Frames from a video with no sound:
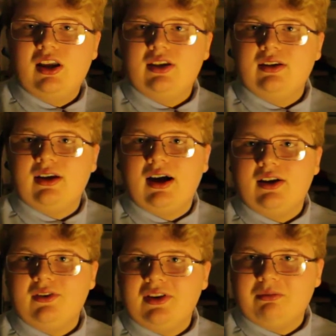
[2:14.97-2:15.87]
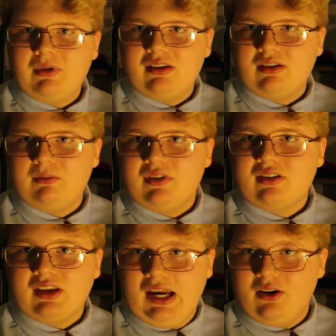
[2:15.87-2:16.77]
And I know this may seem
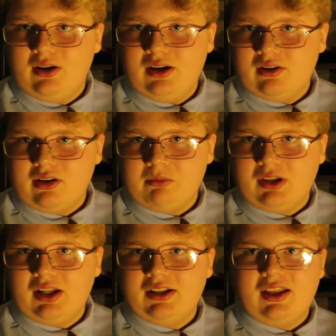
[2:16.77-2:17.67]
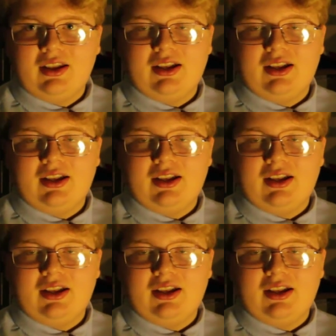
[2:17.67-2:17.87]
scary or something like that,